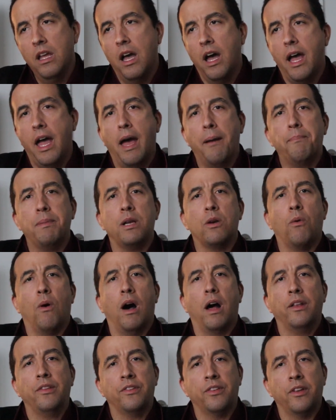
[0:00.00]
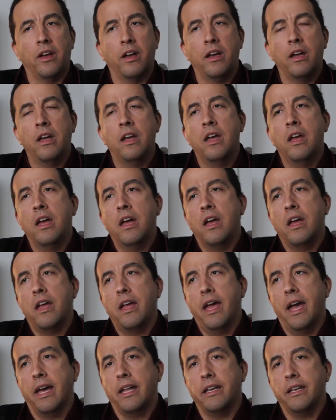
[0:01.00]
a Happy Kwanzaa,
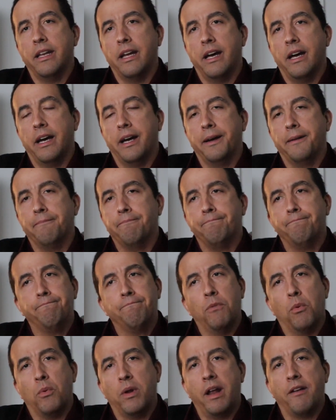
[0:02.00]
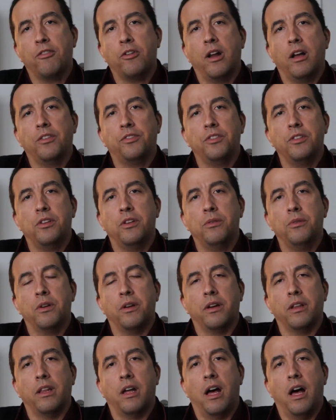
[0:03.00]
and whatever else you do
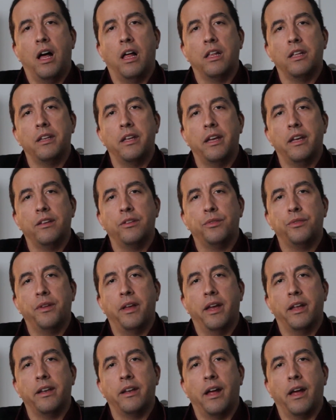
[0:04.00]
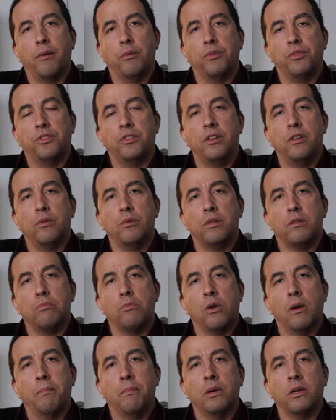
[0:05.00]
during the holidays. And I will see you with
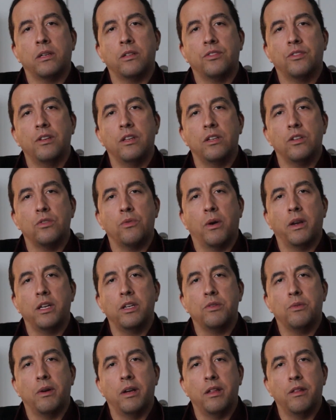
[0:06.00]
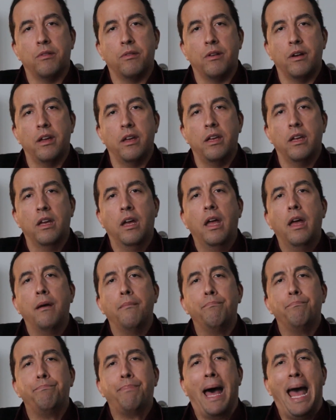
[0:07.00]
more books in 2023.
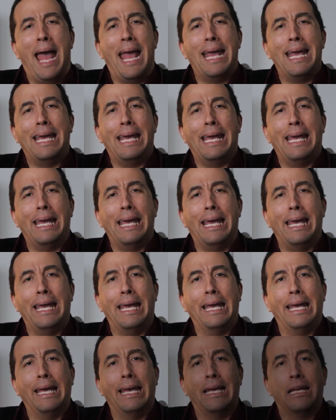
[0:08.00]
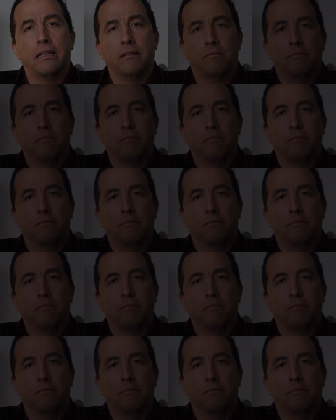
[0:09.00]
Bye!